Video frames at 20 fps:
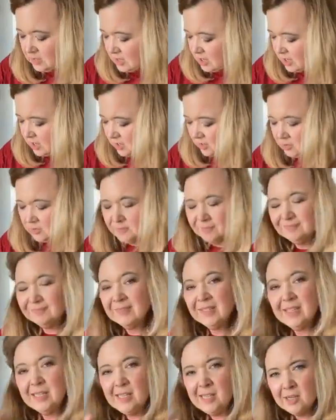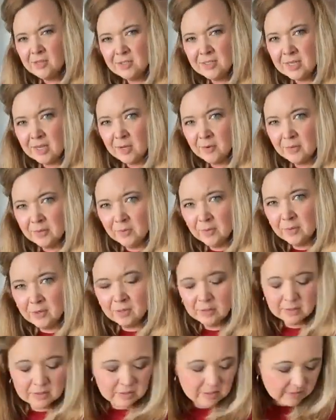no, here's how it
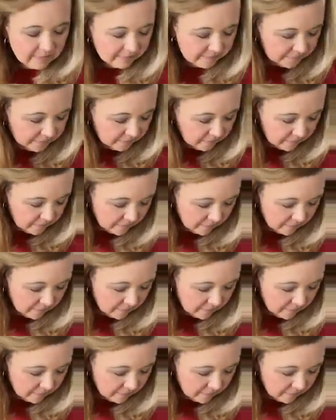works.